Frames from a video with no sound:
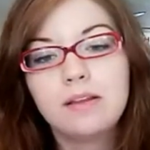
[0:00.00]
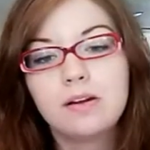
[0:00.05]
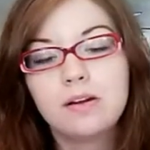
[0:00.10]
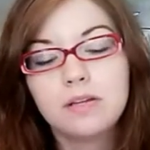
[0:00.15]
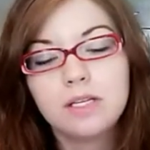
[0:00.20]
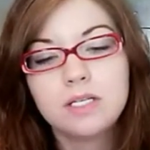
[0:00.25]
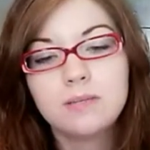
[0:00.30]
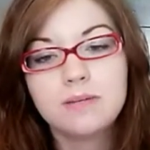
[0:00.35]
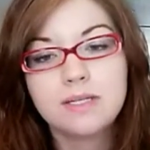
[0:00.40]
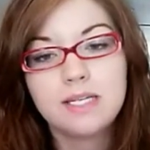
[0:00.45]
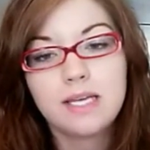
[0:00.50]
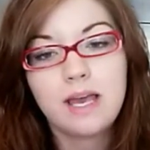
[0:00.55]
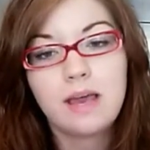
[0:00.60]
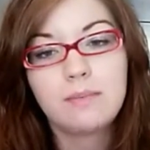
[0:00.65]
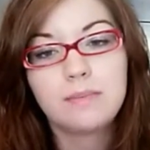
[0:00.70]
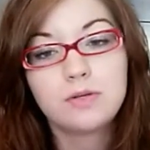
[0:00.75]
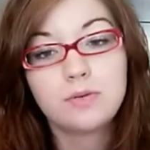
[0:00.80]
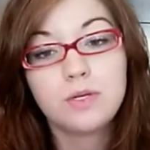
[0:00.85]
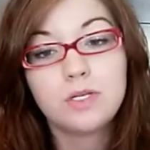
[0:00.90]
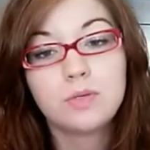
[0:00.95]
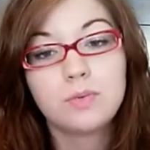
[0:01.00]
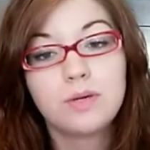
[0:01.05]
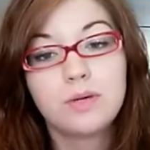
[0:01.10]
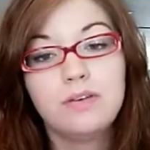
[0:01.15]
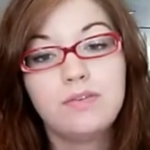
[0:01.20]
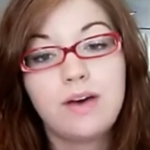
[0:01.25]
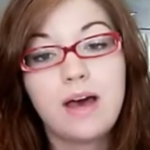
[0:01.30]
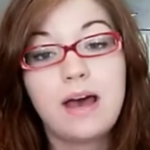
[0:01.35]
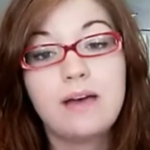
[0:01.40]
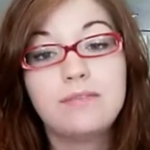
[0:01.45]
they're only supposed to gain between
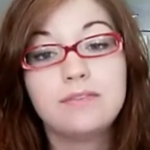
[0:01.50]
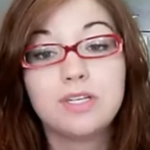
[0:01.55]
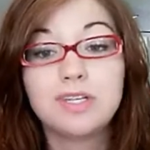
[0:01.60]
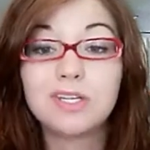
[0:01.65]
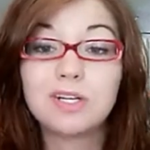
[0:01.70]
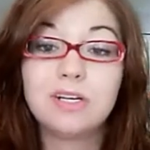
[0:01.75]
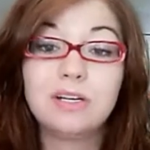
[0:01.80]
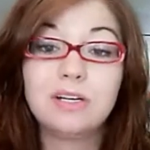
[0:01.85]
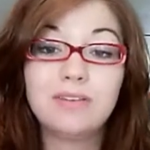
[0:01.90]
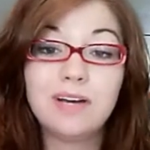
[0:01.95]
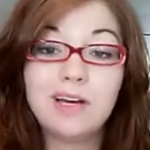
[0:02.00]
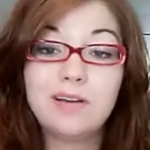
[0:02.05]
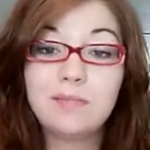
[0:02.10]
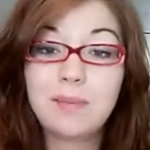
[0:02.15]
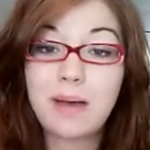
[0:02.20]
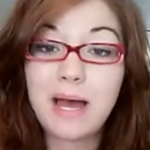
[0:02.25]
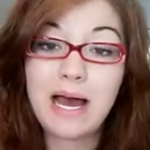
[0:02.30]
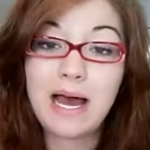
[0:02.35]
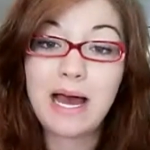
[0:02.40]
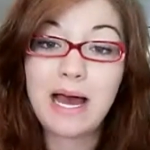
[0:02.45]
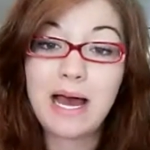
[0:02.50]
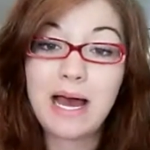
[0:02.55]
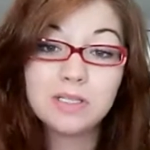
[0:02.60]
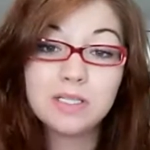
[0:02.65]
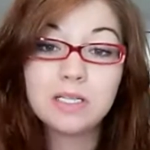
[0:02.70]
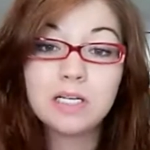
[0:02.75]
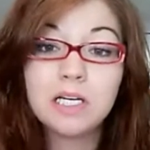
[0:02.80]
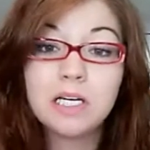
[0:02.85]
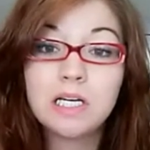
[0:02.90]
25 to 35 pounds.